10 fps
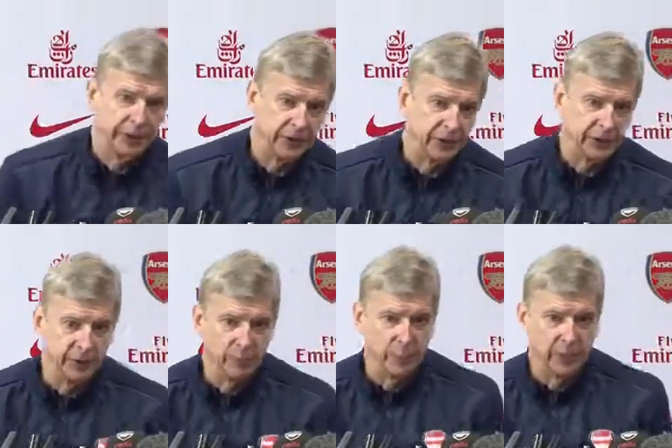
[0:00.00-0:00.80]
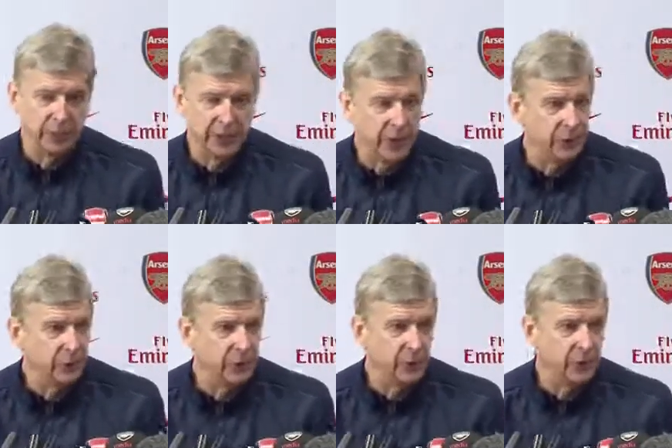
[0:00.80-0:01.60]
is an important game
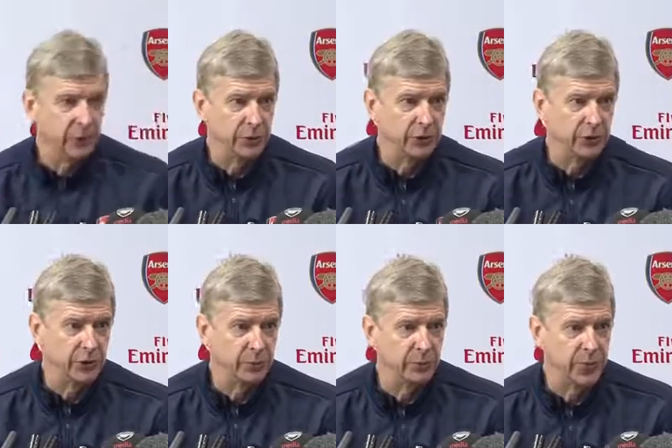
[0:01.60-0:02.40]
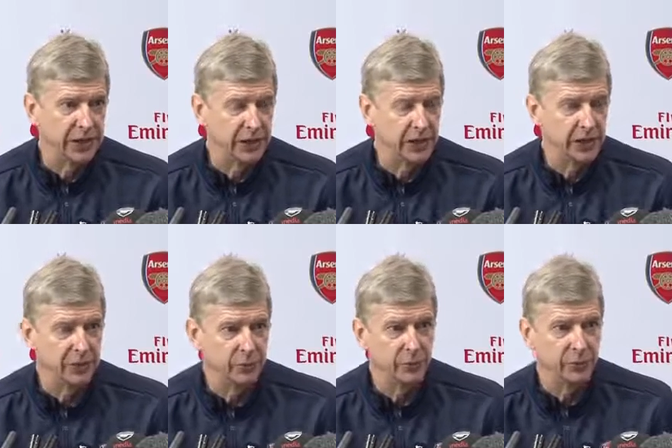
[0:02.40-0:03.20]
because when you're in the semi-final
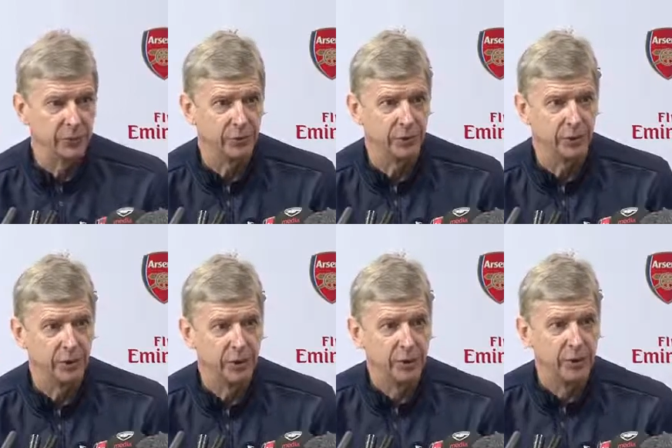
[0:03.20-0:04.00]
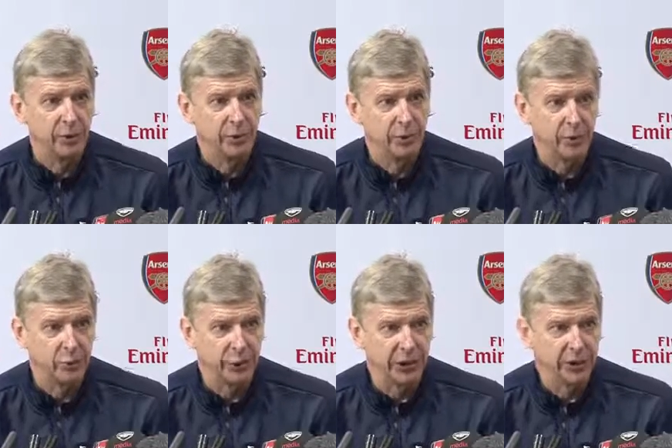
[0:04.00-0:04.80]
and you
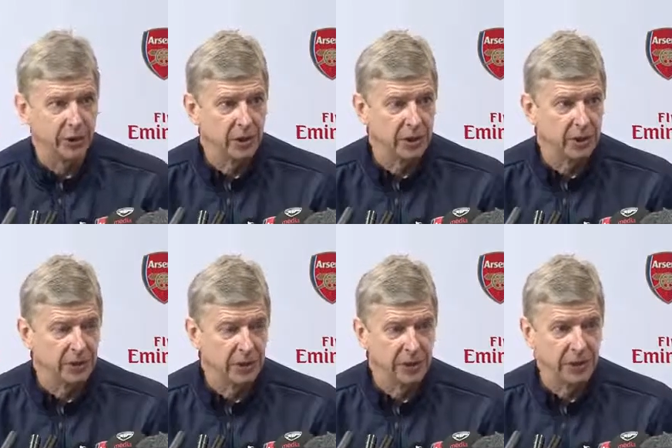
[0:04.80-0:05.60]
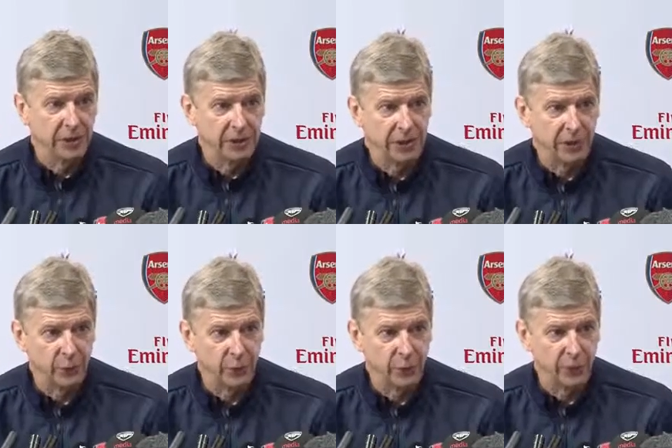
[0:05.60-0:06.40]
win, it is
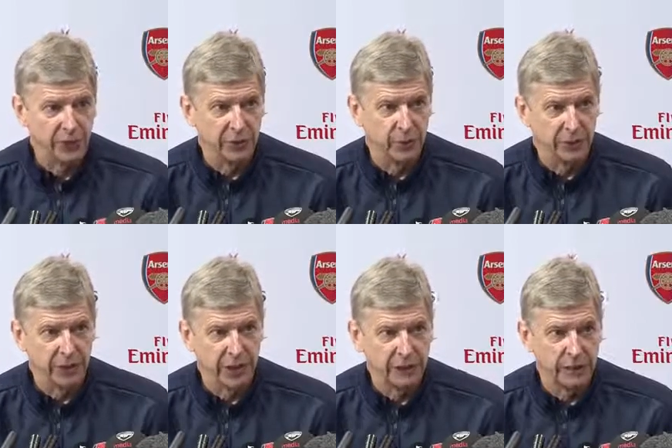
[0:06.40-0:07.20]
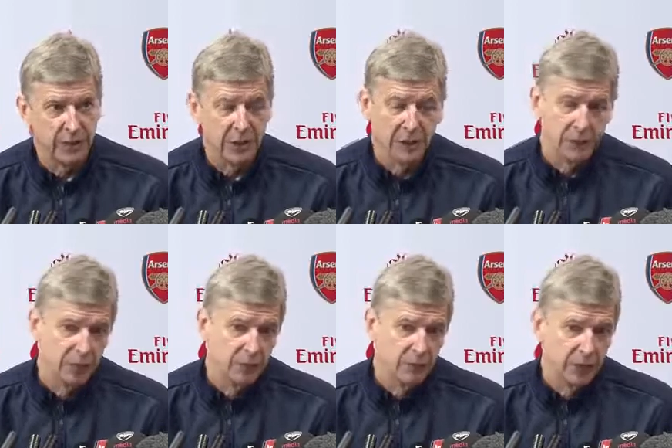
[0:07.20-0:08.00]
of course an important game.
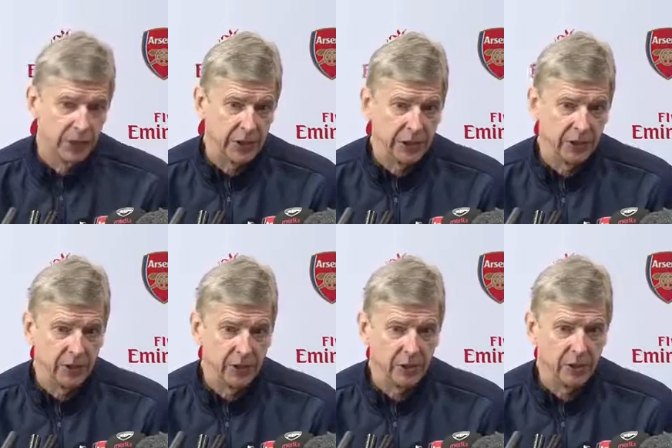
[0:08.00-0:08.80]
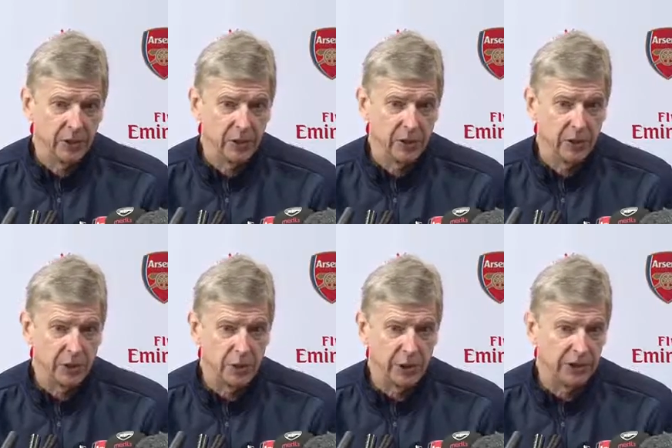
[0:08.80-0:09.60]
It
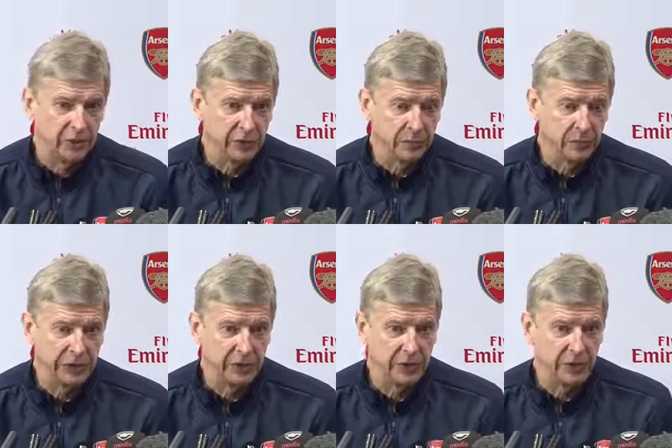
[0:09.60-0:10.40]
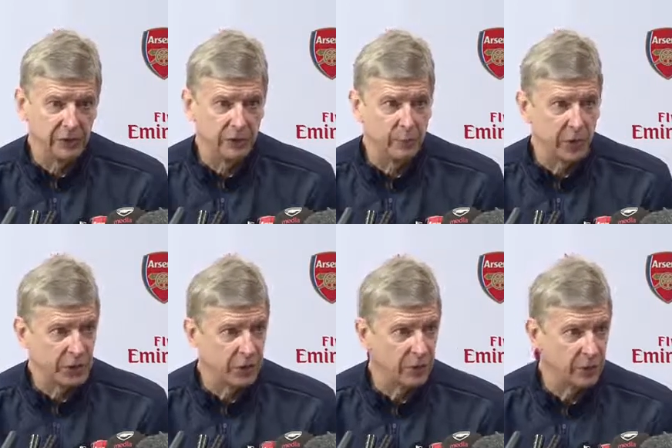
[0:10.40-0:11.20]
releases a bit the
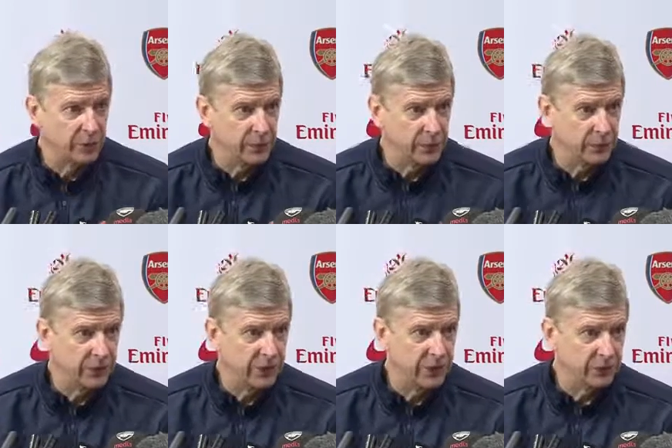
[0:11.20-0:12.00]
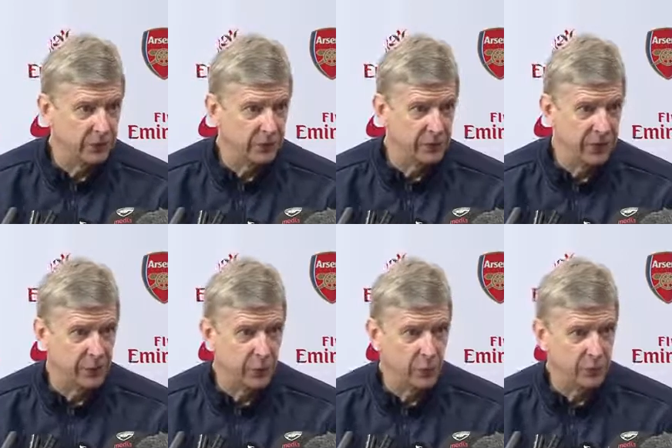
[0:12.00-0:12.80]
pressure of the team on that
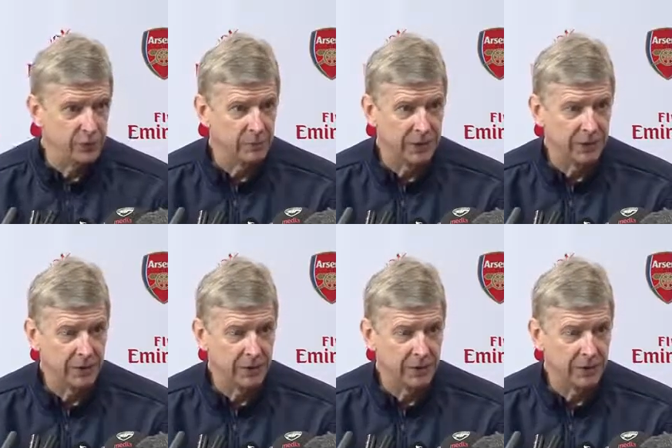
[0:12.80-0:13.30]
front, but